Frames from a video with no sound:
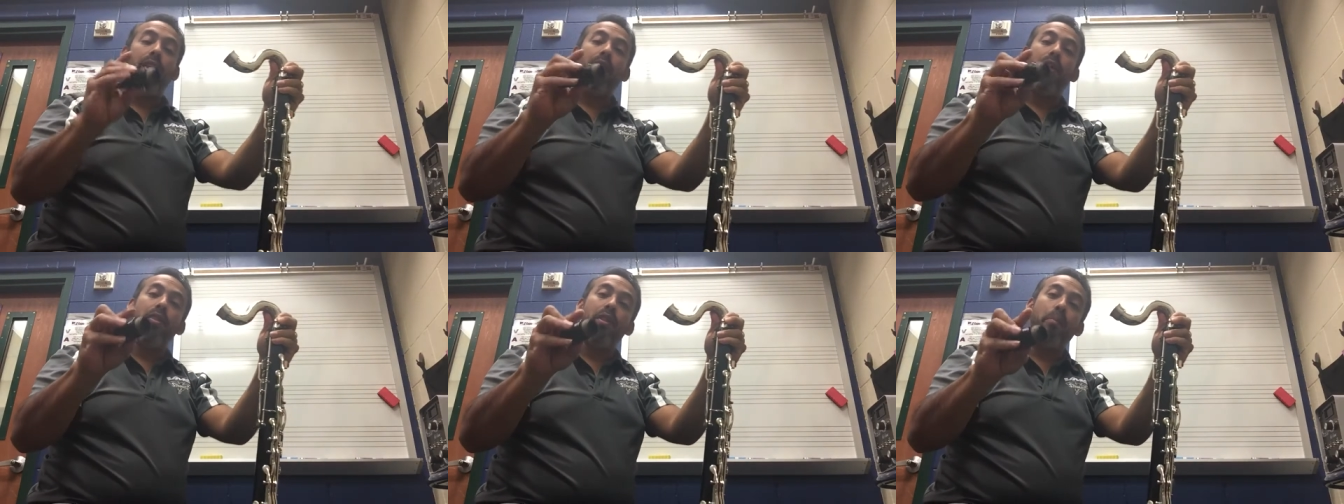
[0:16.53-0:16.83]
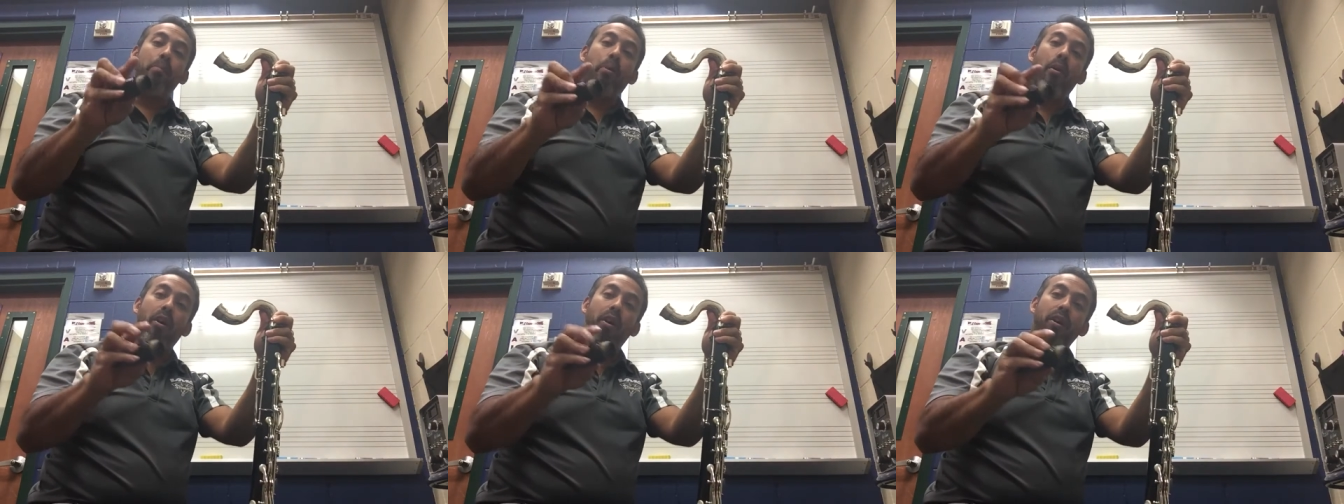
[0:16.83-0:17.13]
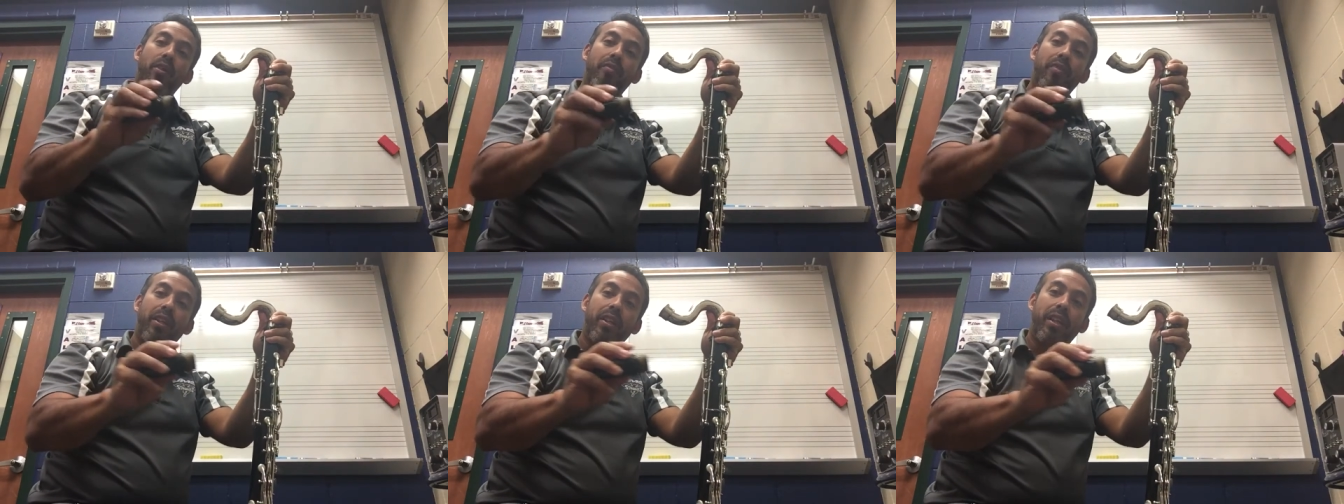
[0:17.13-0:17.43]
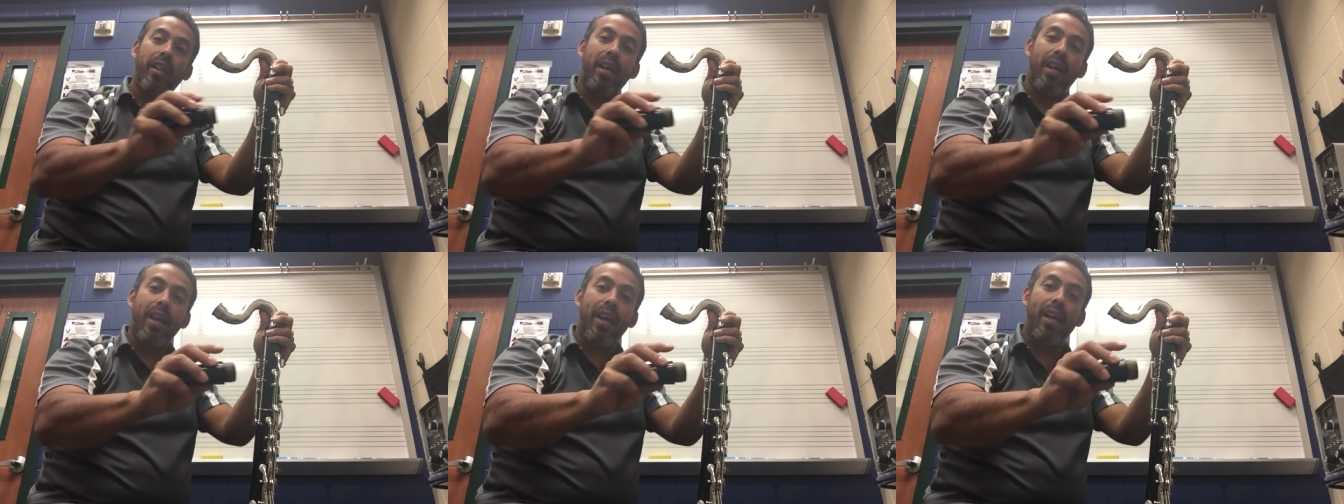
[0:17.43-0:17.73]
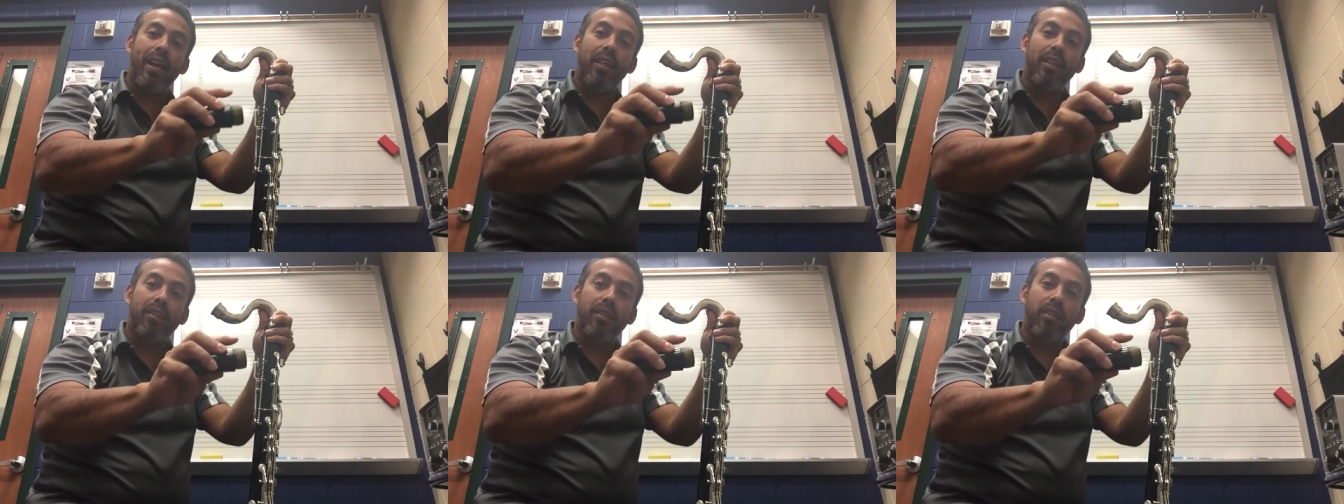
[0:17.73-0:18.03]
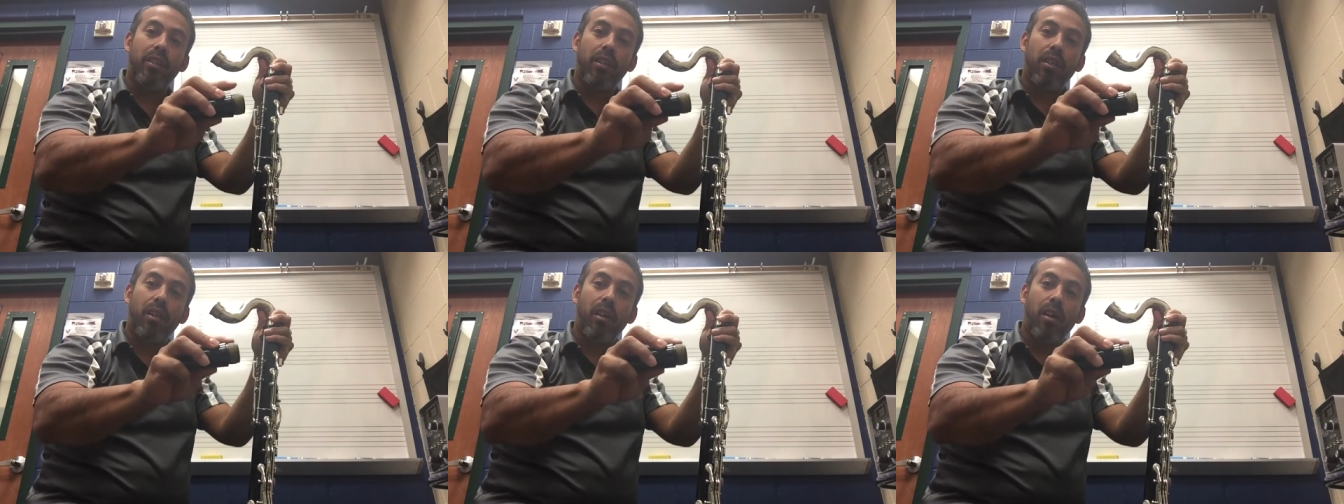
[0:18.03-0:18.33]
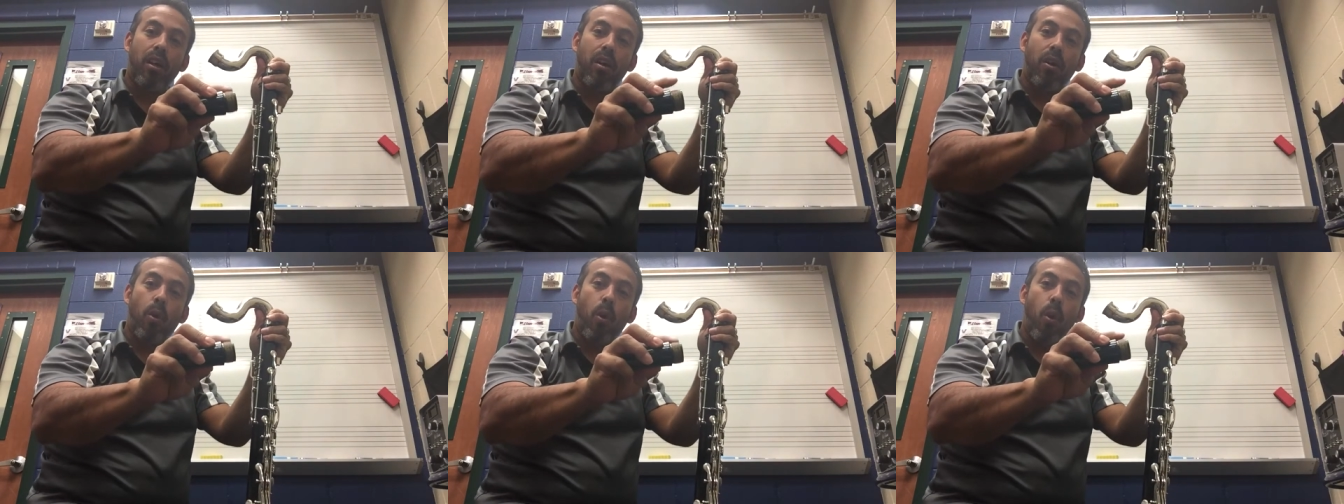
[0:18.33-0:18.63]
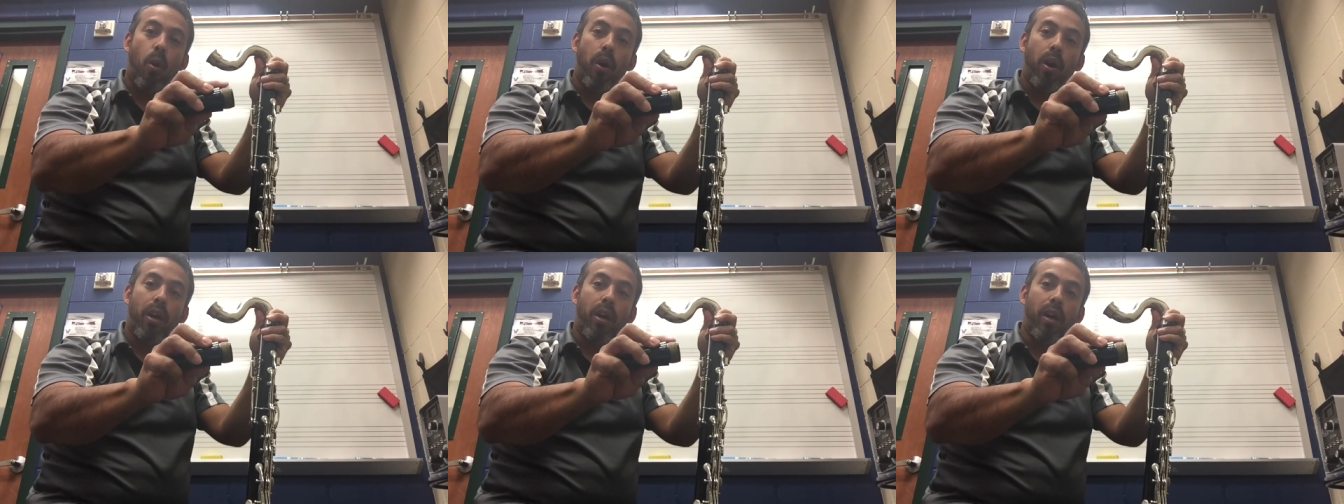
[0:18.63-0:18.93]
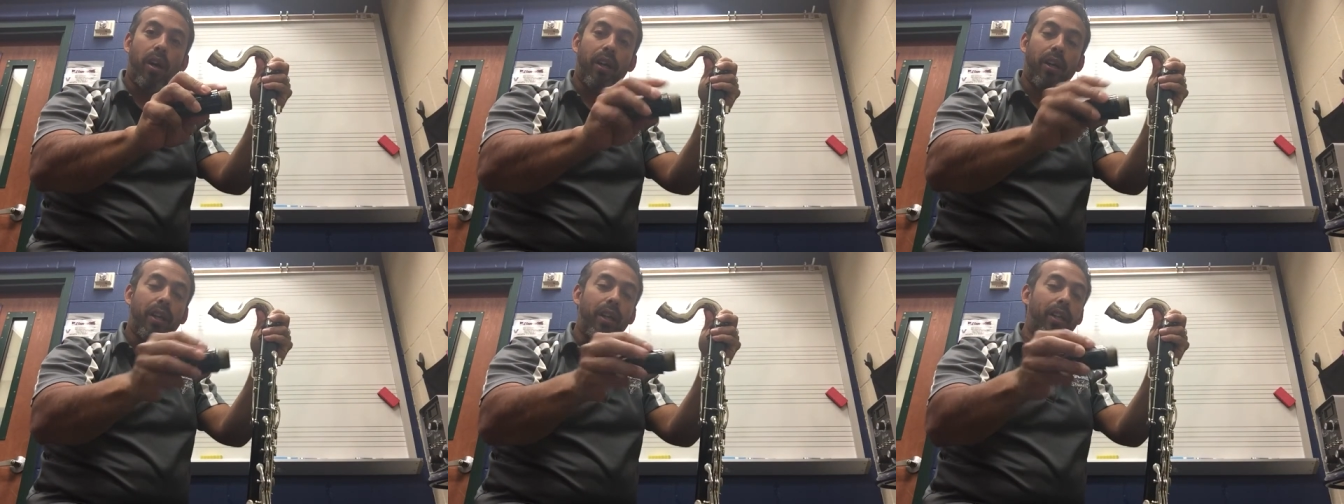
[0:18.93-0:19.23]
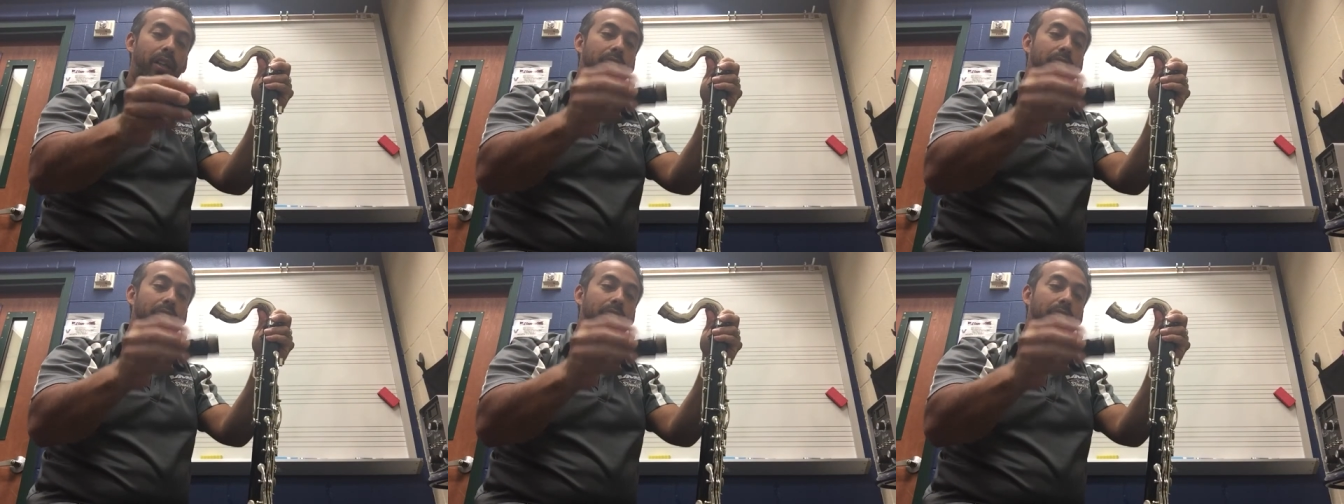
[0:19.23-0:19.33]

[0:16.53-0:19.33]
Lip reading: The part of it that has cork on it